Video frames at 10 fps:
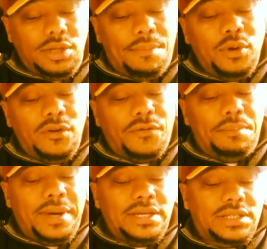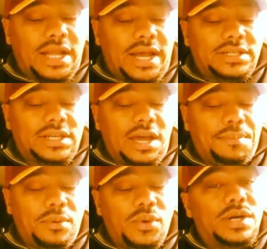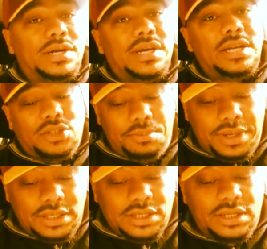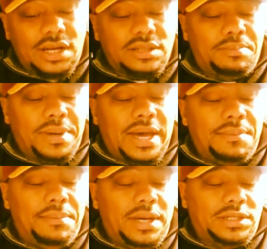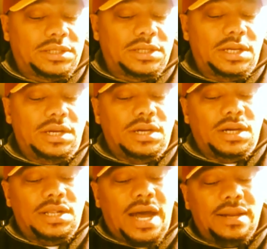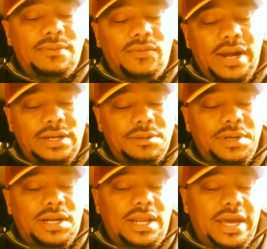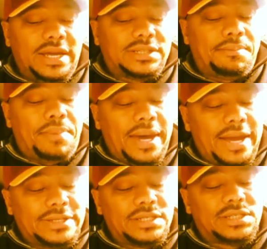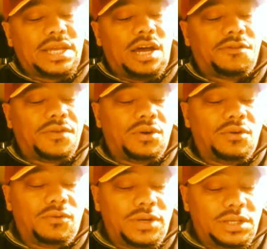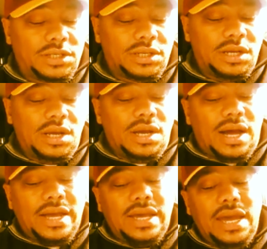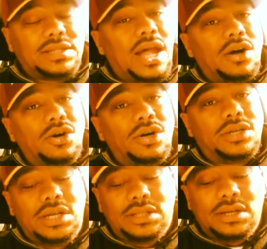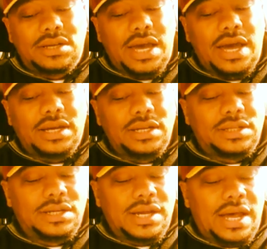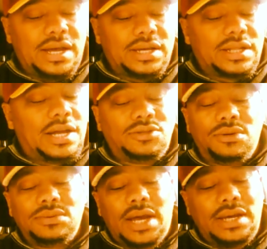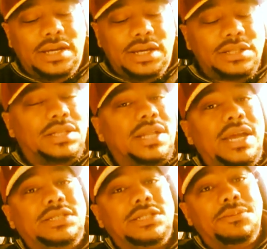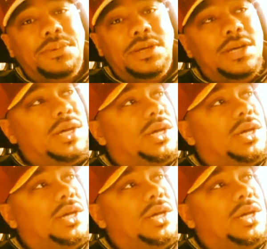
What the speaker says: a beautiful bass line sample, which again to me is another bad mix. A lot of random clangs and bangs and sounds for no reason. I hate that hook. Get the gag. I don't like it. It's lazy to me.